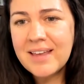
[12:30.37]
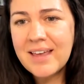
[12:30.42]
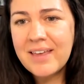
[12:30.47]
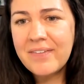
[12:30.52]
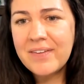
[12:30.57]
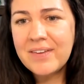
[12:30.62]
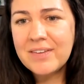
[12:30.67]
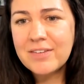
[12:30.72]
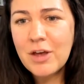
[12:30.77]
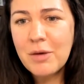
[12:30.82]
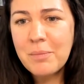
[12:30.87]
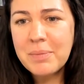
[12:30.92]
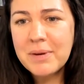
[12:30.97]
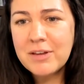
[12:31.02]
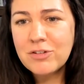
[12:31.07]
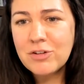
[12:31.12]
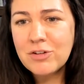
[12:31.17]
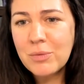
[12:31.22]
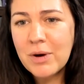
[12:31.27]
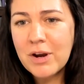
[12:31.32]
and these
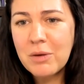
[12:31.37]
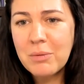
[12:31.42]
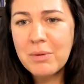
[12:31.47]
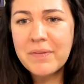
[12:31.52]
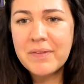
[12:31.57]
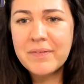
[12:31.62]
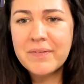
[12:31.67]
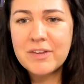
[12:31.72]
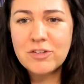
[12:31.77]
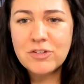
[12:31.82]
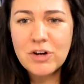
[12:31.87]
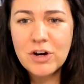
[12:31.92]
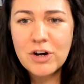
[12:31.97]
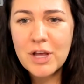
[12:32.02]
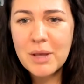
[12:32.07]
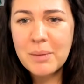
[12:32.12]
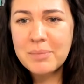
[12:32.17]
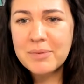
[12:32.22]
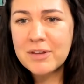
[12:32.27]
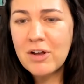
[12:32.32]
companies you're working with and these
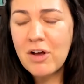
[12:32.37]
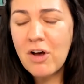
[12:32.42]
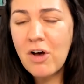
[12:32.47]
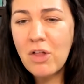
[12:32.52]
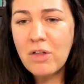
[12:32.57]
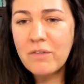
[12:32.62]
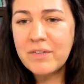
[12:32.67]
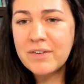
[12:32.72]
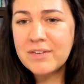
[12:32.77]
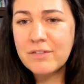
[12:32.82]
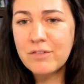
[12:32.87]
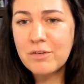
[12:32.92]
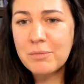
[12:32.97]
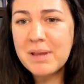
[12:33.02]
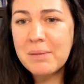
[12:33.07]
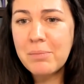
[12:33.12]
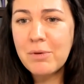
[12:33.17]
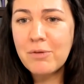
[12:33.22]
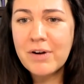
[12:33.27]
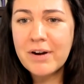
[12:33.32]
startups and all of these different
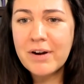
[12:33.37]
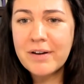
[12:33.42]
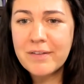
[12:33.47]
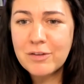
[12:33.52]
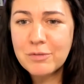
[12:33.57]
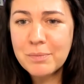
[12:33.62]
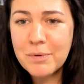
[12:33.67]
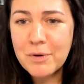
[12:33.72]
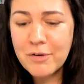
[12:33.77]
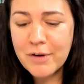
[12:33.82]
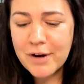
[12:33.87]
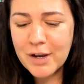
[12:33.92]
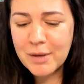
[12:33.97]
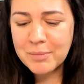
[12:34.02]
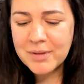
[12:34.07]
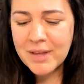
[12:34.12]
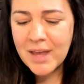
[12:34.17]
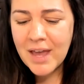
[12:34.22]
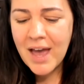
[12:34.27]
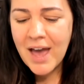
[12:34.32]
people running these
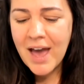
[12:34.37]
programs,